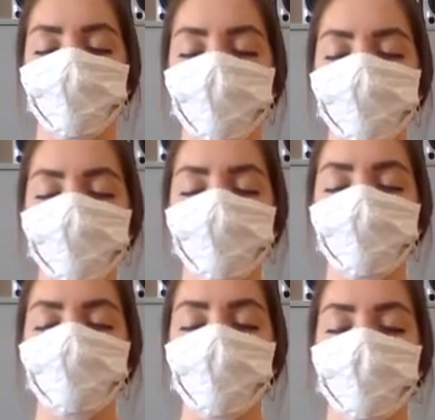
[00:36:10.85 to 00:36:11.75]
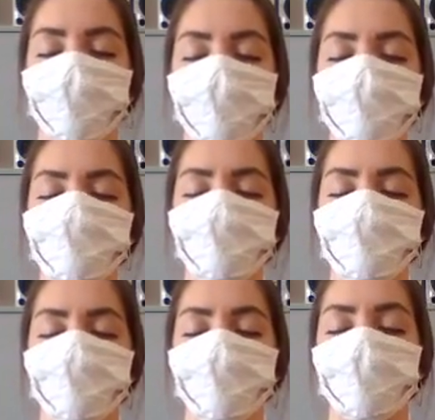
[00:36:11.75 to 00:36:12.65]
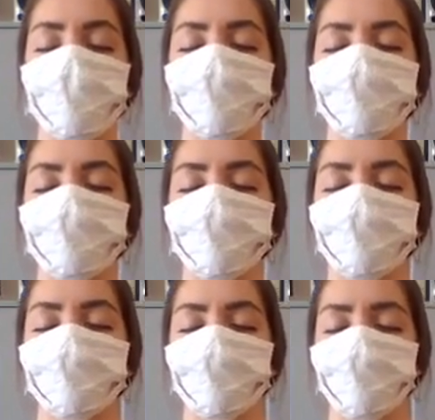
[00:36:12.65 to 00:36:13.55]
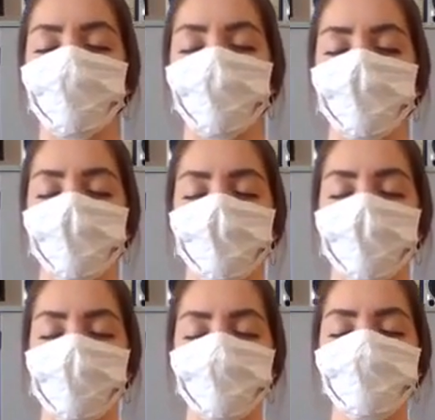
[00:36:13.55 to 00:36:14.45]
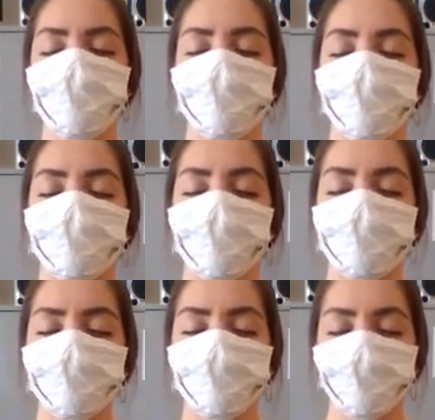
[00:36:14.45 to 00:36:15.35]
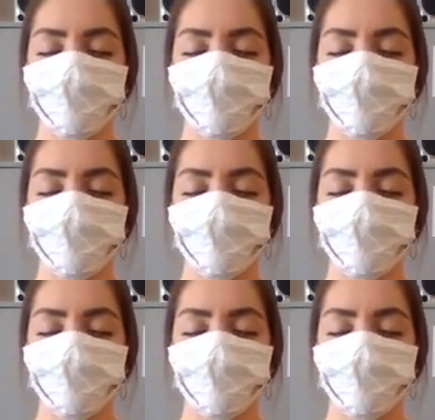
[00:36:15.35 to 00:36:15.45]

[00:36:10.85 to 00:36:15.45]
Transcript: Chest expanding, body lighting up, energy ignited.